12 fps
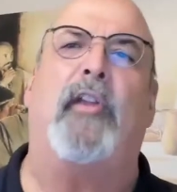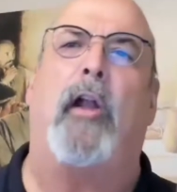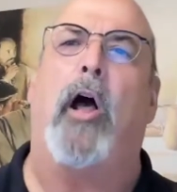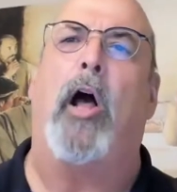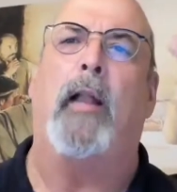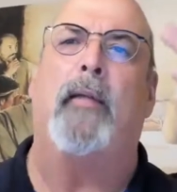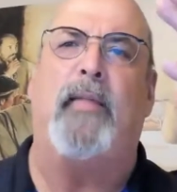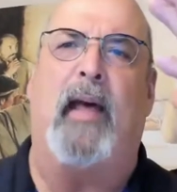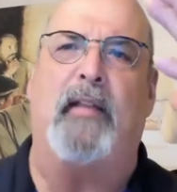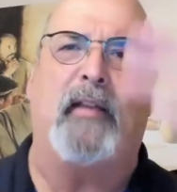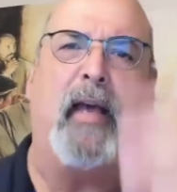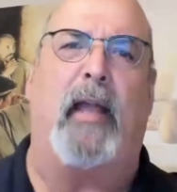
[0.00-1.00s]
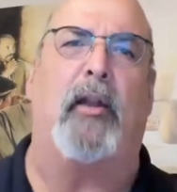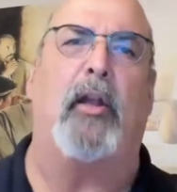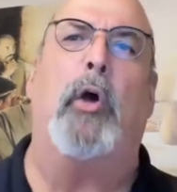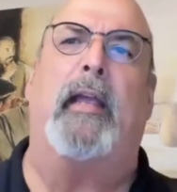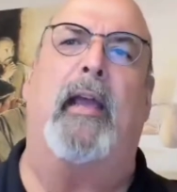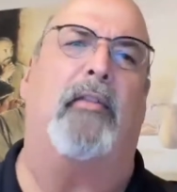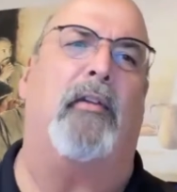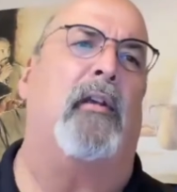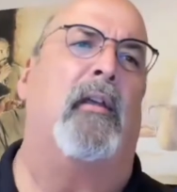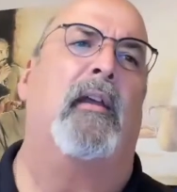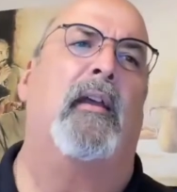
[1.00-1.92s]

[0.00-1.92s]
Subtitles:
All of that has got to go together.